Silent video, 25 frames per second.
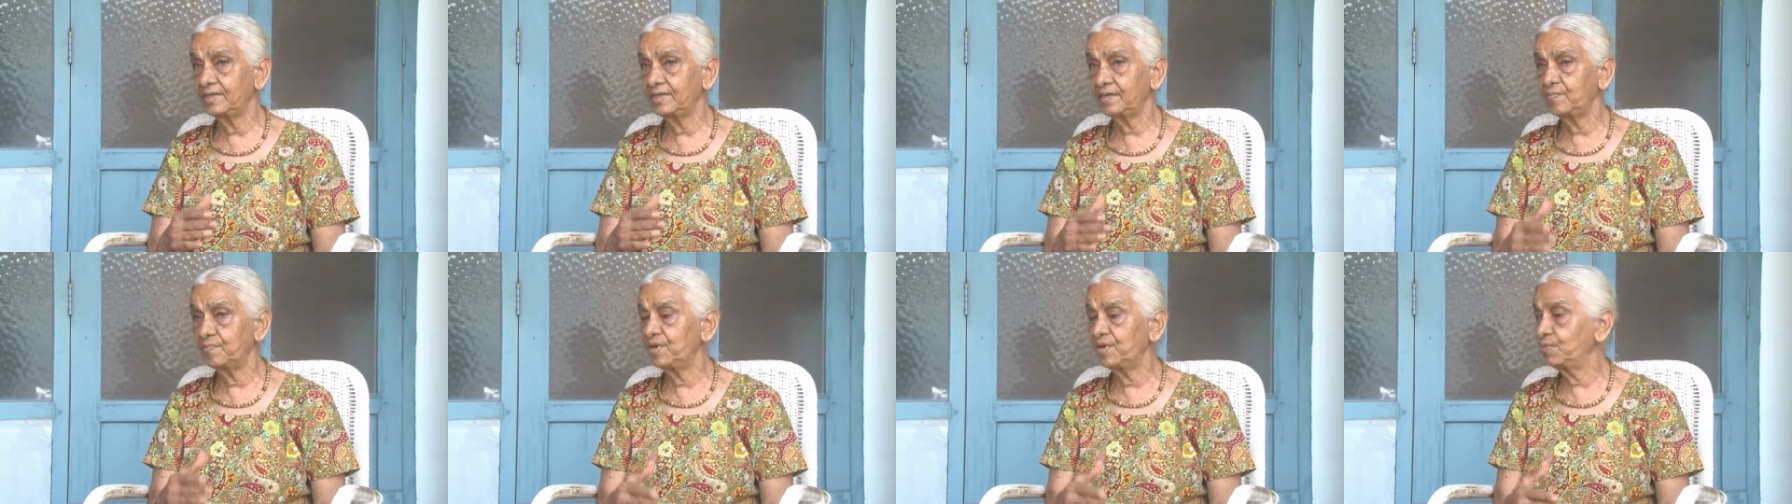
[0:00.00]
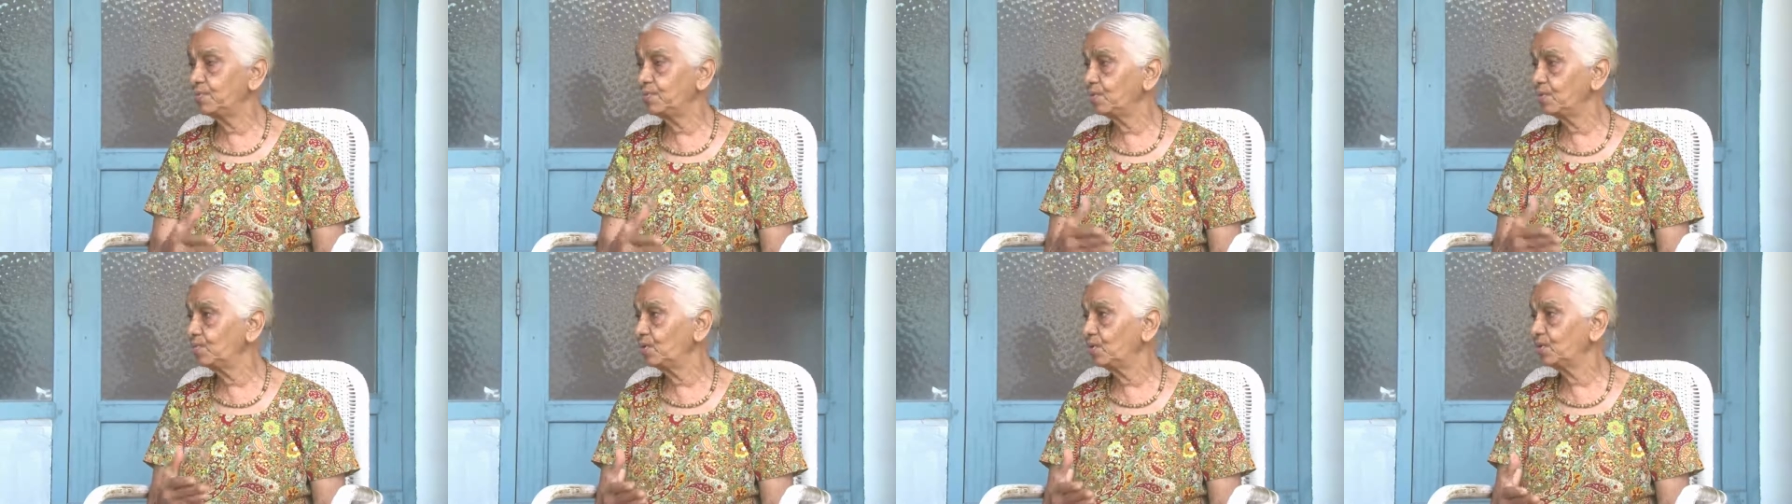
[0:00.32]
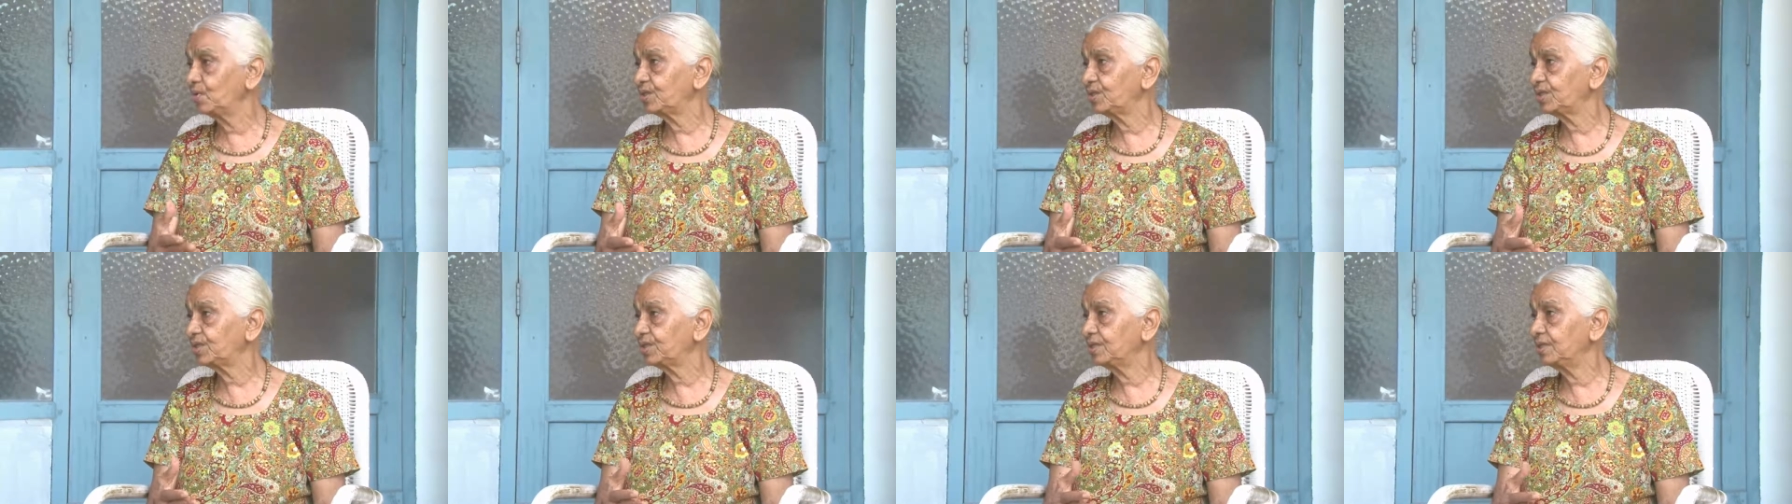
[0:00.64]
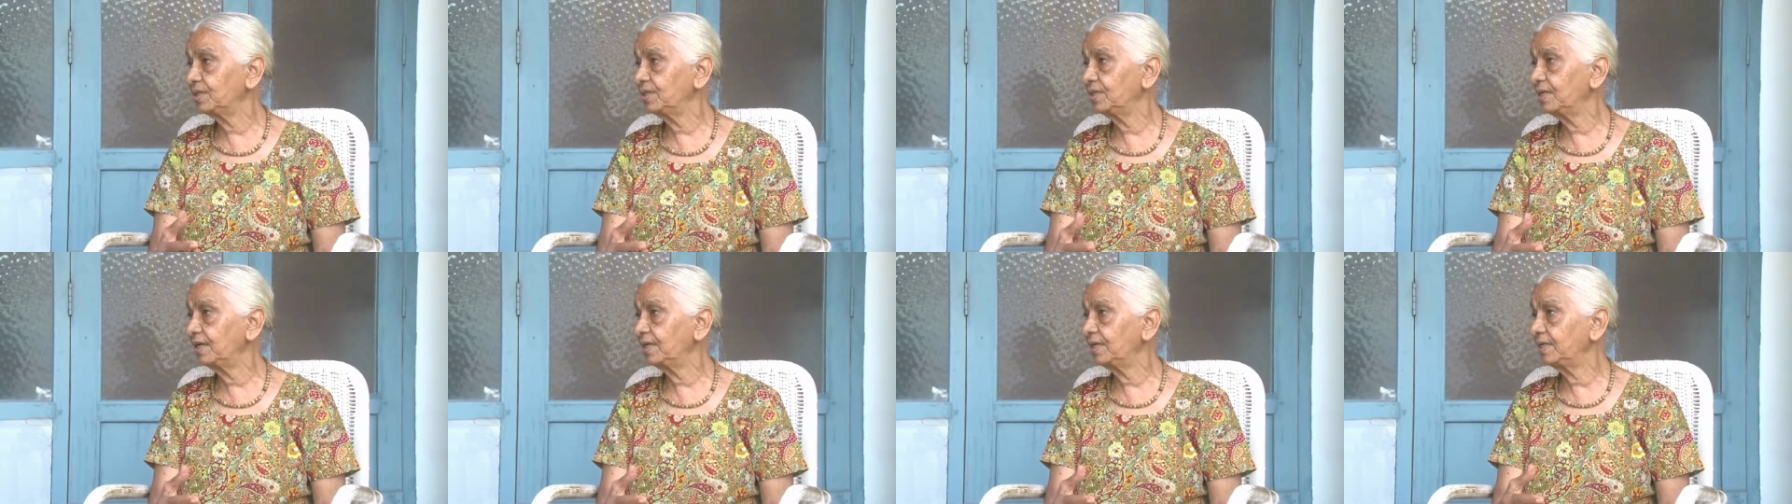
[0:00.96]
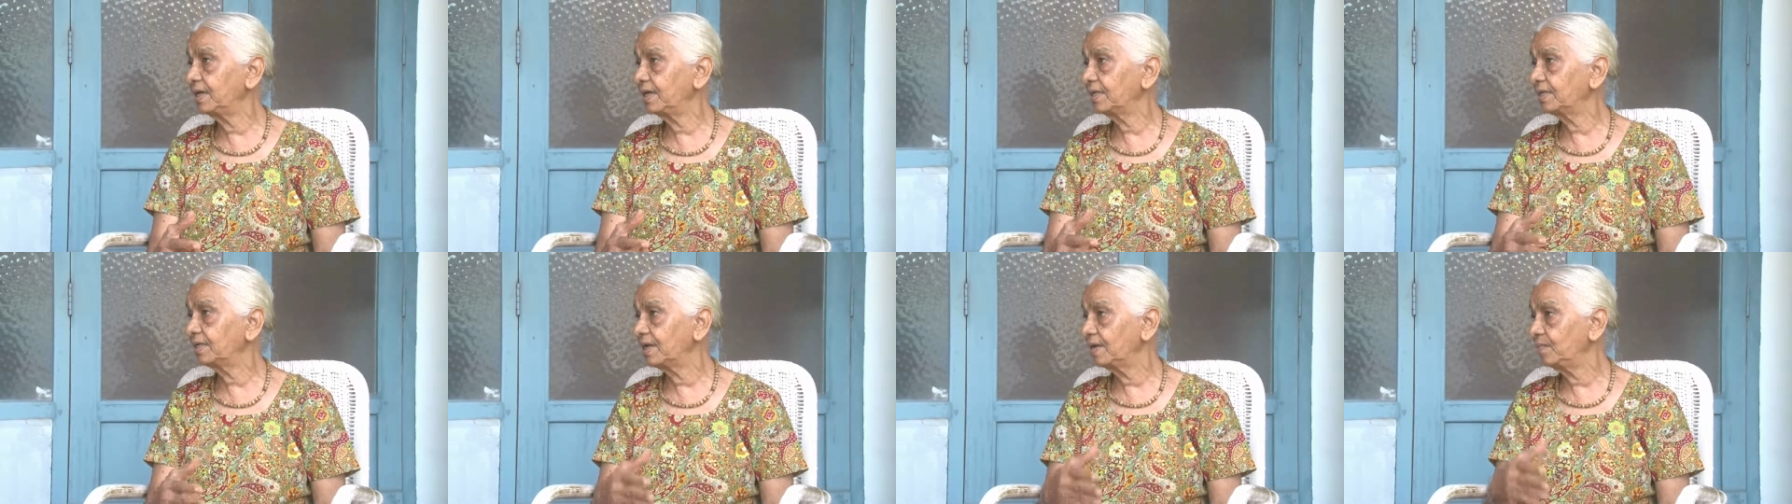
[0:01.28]
double promotion and
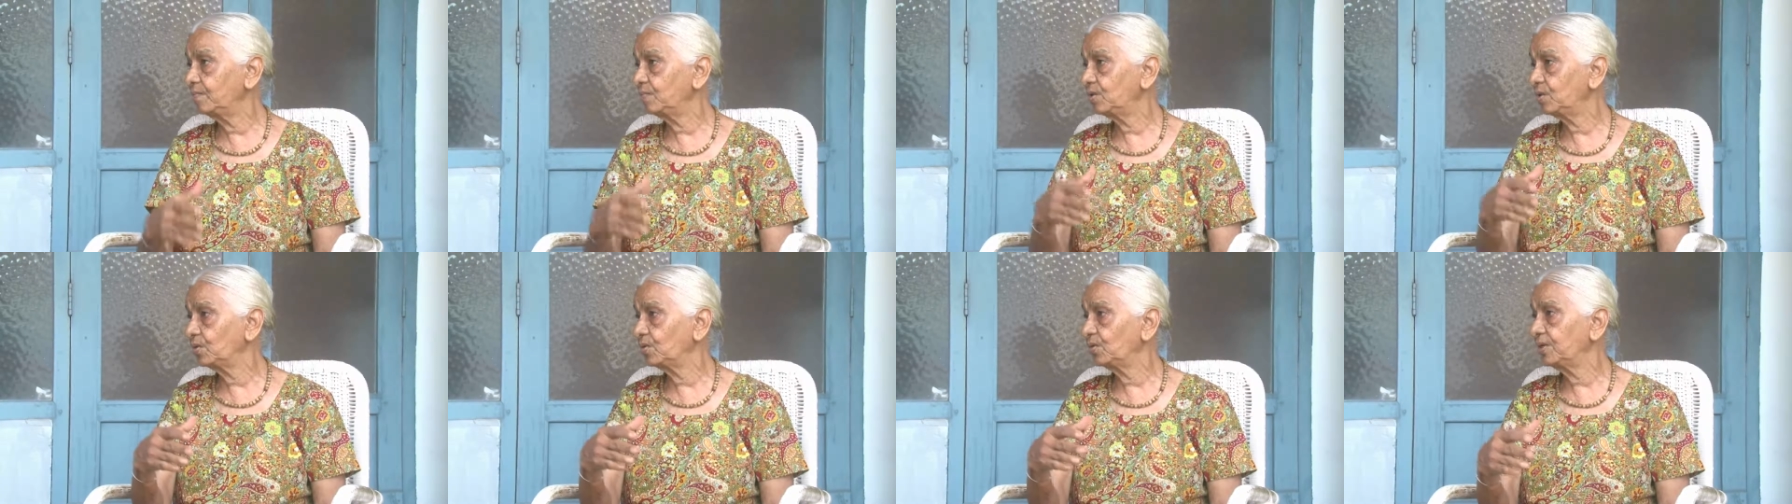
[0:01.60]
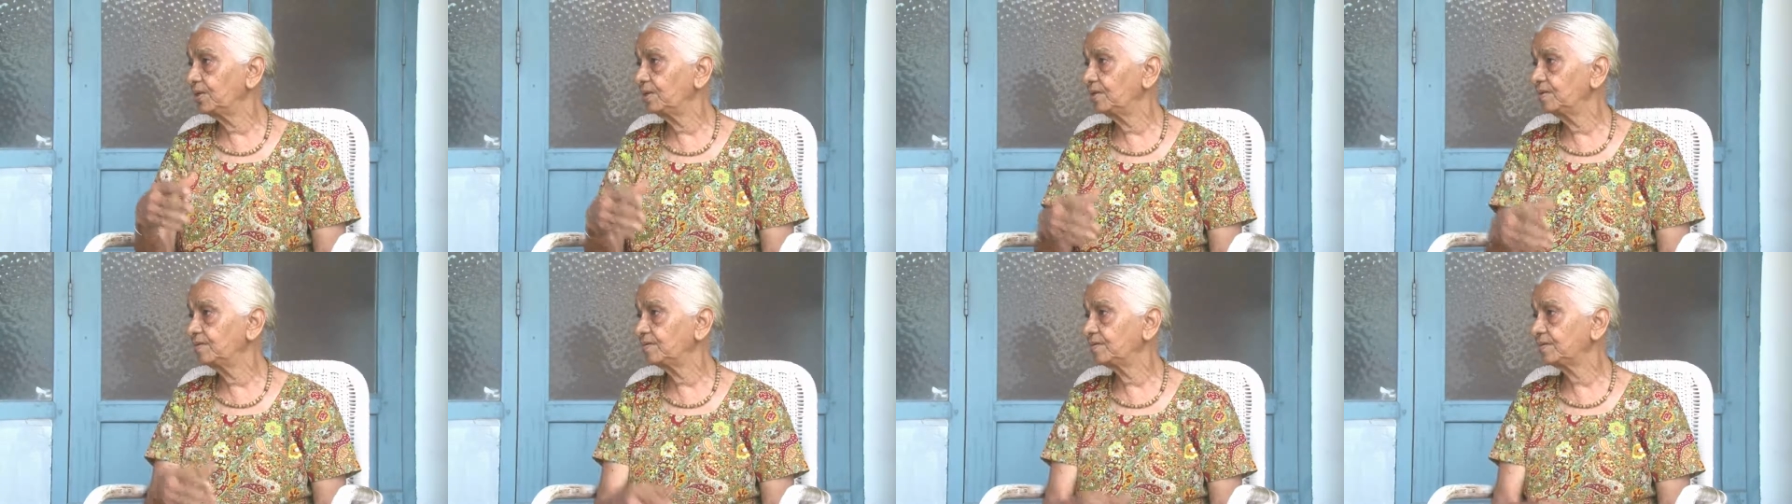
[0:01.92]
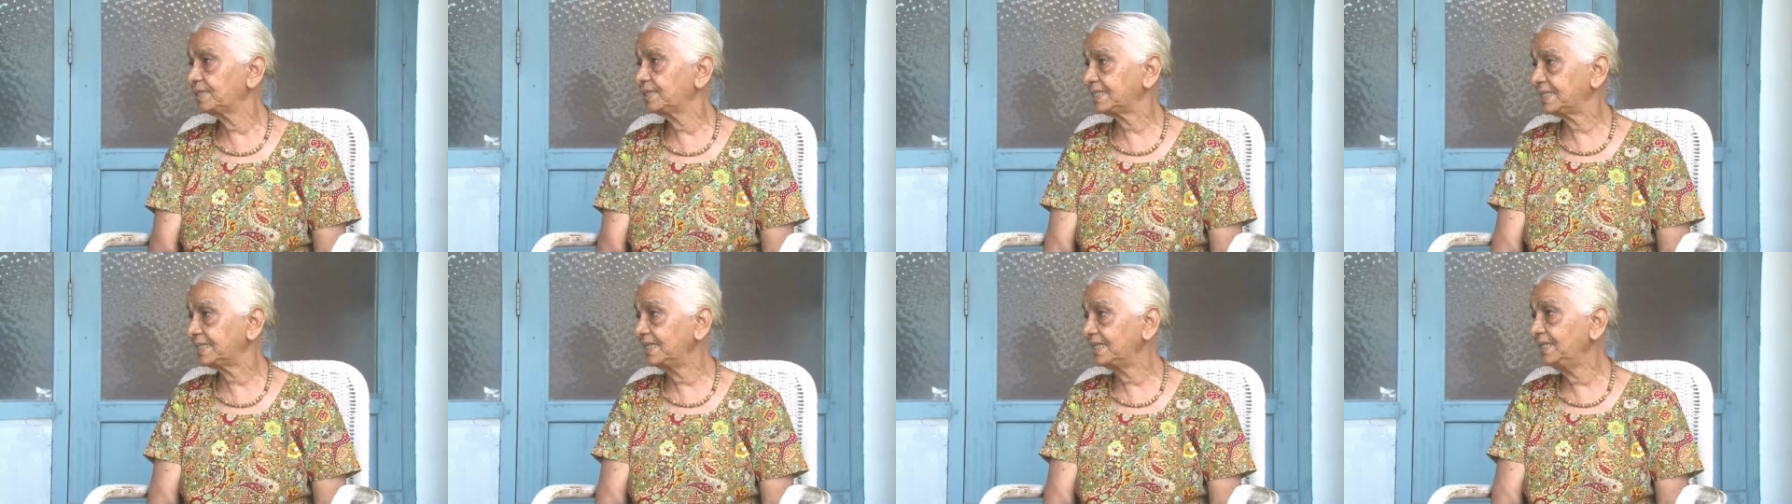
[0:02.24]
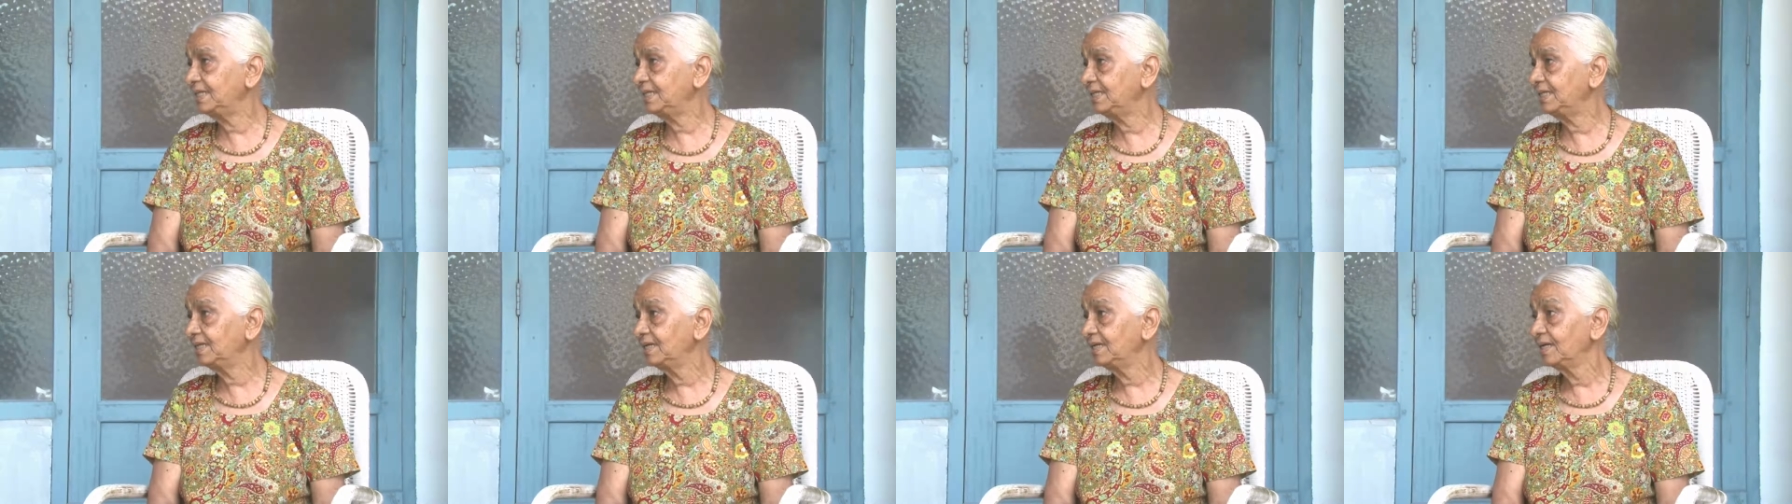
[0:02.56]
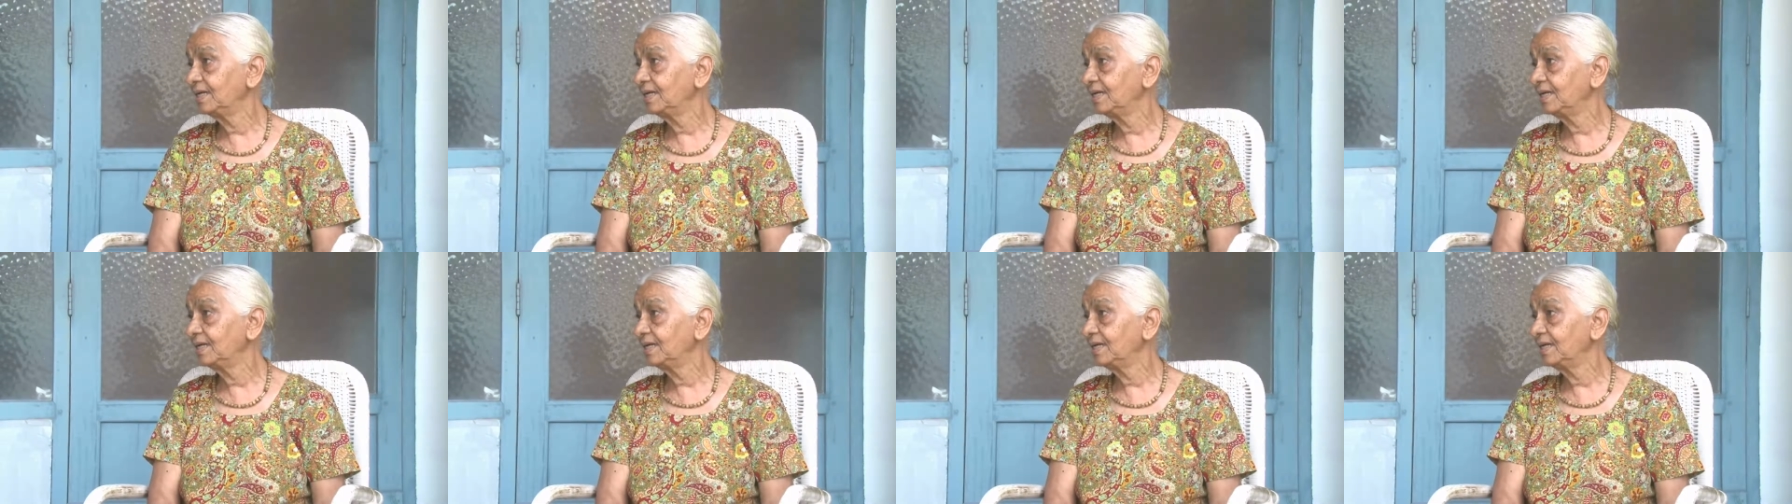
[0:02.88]
I came to C.